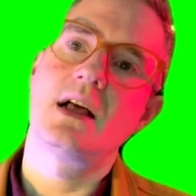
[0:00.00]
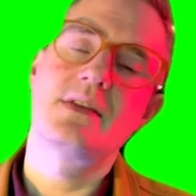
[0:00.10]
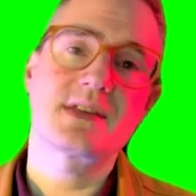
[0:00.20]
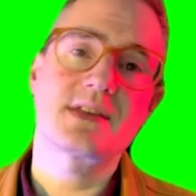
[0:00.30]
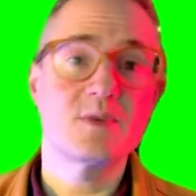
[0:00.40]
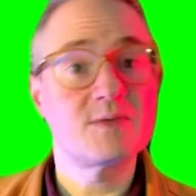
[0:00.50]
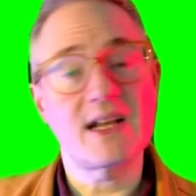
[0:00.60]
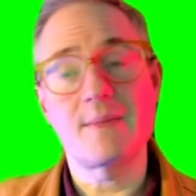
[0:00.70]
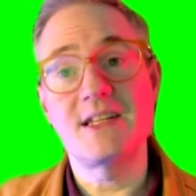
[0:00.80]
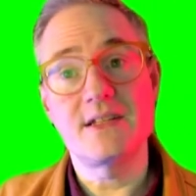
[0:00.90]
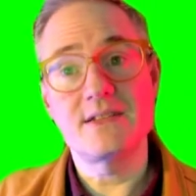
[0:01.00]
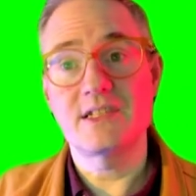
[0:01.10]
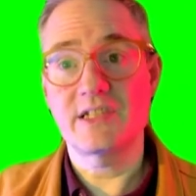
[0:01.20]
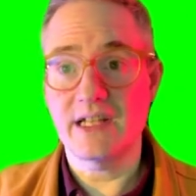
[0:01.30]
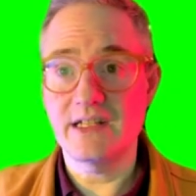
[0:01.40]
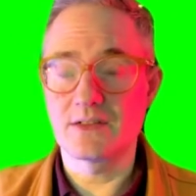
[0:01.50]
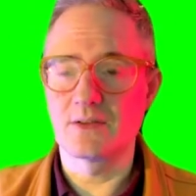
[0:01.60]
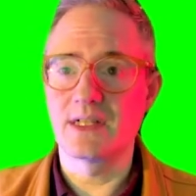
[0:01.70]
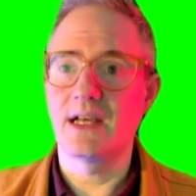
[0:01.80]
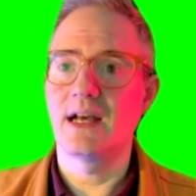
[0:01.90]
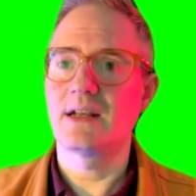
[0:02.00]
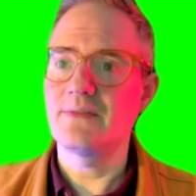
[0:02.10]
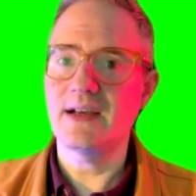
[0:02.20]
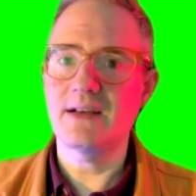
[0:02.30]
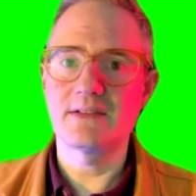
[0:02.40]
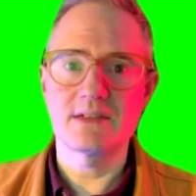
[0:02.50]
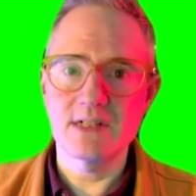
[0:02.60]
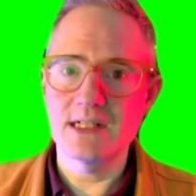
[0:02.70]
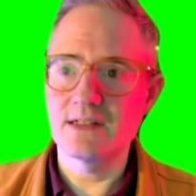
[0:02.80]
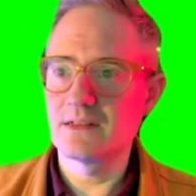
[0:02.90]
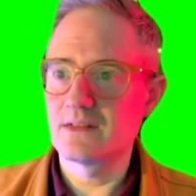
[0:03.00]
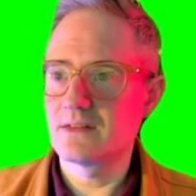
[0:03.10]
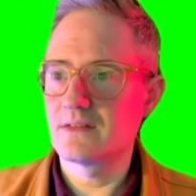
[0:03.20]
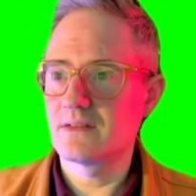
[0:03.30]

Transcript: there's someone recommending using shader toy, and I found a really good